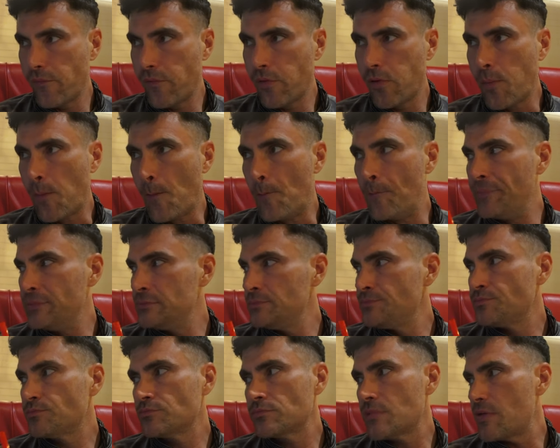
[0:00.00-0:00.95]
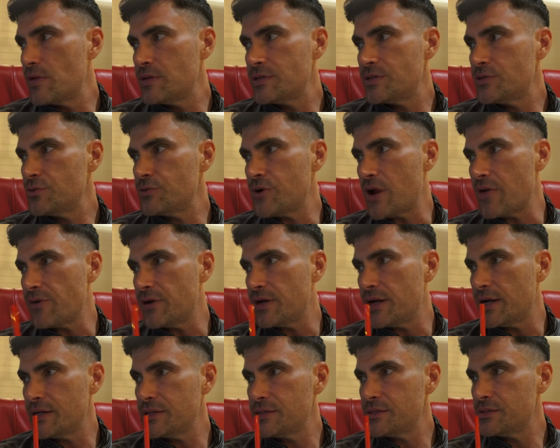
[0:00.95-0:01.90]
But there's still traffic.
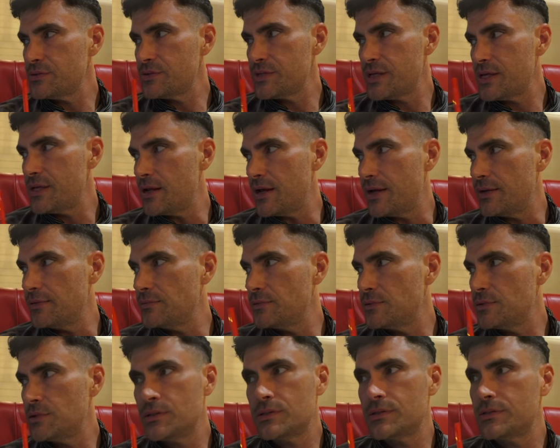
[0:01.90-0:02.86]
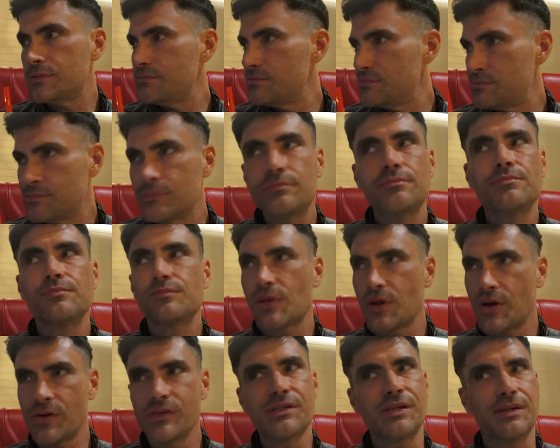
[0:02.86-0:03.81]
I can still see like just
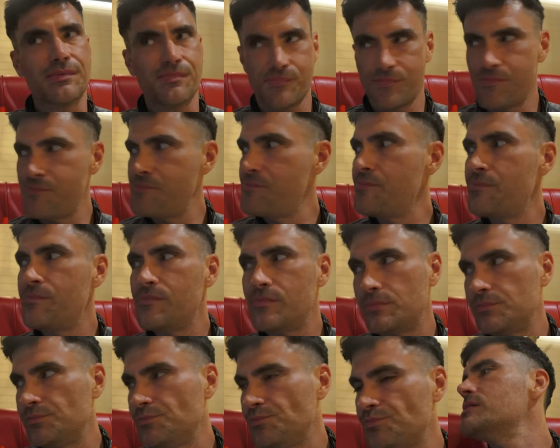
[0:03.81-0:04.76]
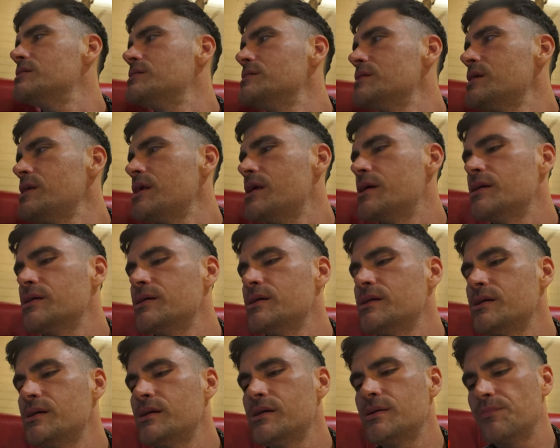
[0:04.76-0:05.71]
constant. So yeah,
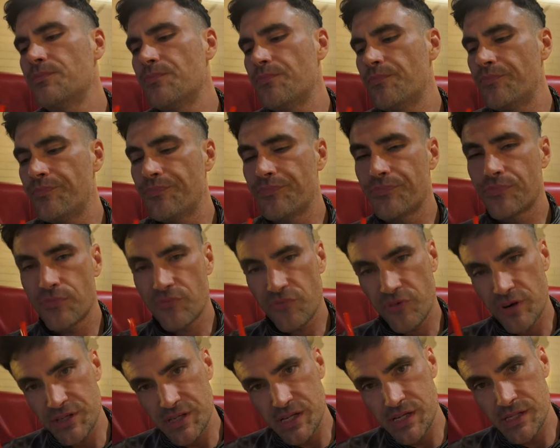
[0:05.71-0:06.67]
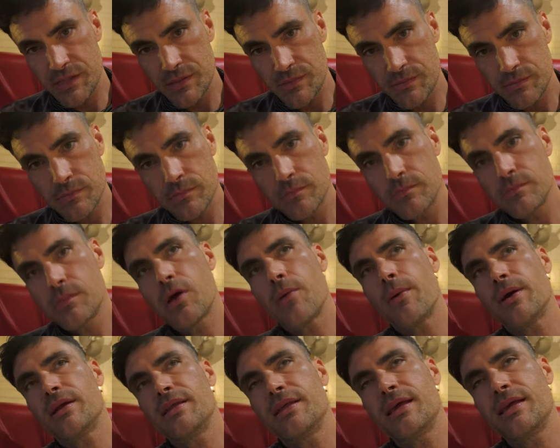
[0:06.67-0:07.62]
gonna finish this, go
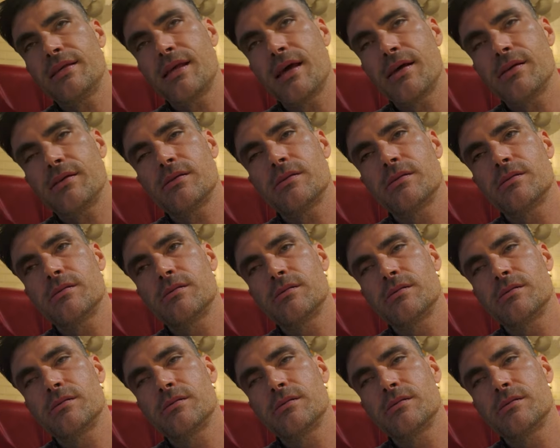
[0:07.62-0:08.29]
back to the guest house.